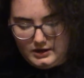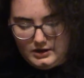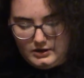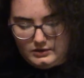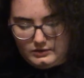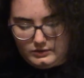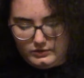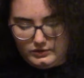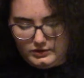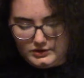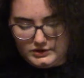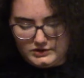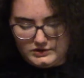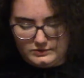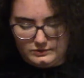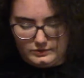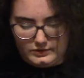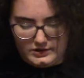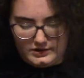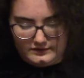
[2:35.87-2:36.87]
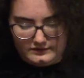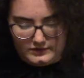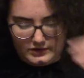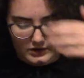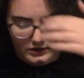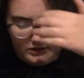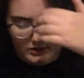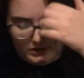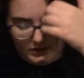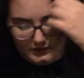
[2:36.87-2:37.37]
The horse would have
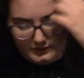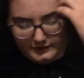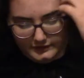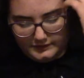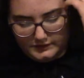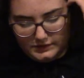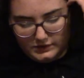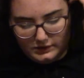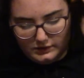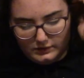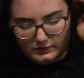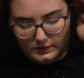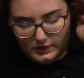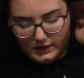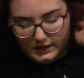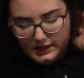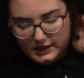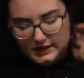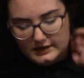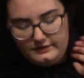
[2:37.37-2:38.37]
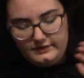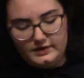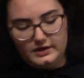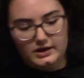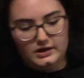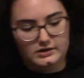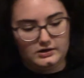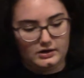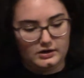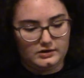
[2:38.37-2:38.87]
gone off too, if it
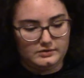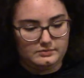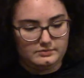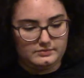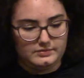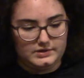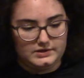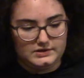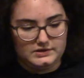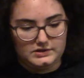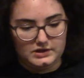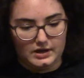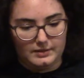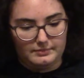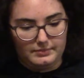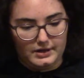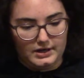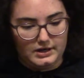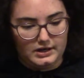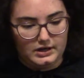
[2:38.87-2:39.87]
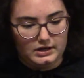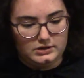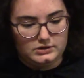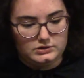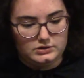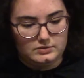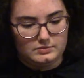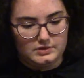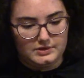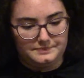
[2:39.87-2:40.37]
had not been stopped by a
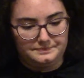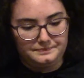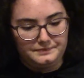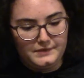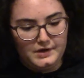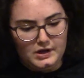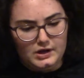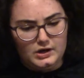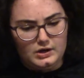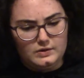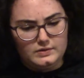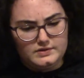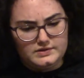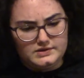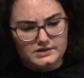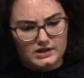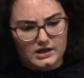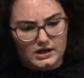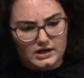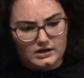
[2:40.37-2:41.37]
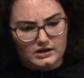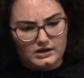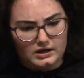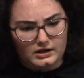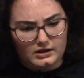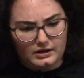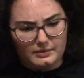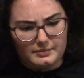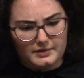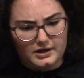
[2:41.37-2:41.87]
countryman who was
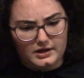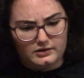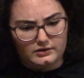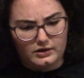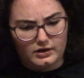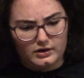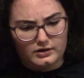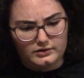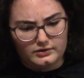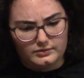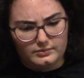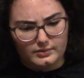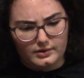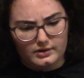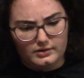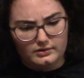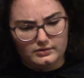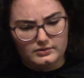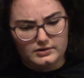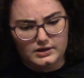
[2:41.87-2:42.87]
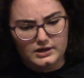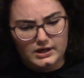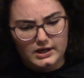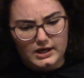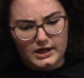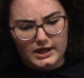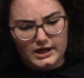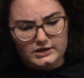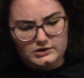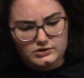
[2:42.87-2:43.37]
coming along the road
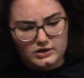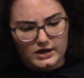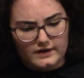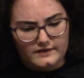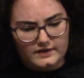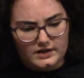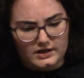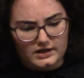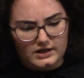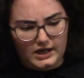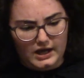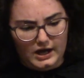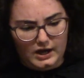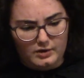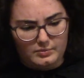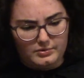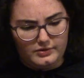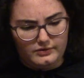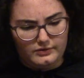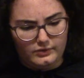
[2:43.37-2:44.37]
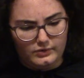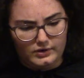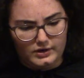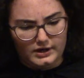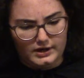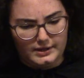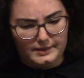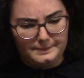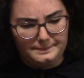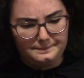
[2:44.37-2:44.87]
and driving a cow before
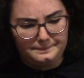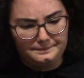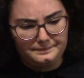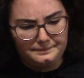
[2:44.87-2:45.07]
him.